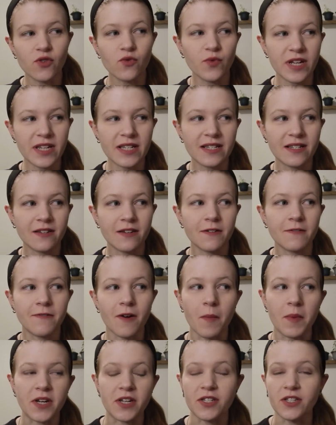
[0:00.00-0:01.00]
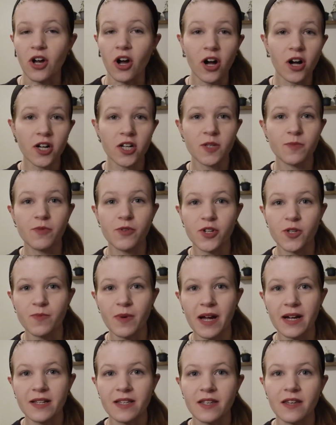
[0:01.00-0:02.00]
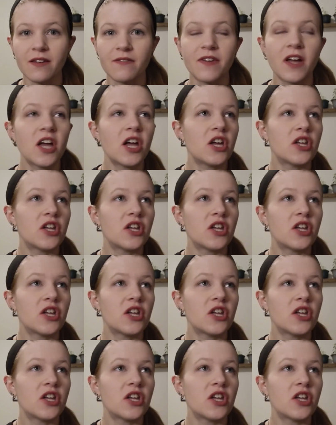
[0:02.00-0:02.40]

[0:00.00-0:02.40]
written from a dog's perspective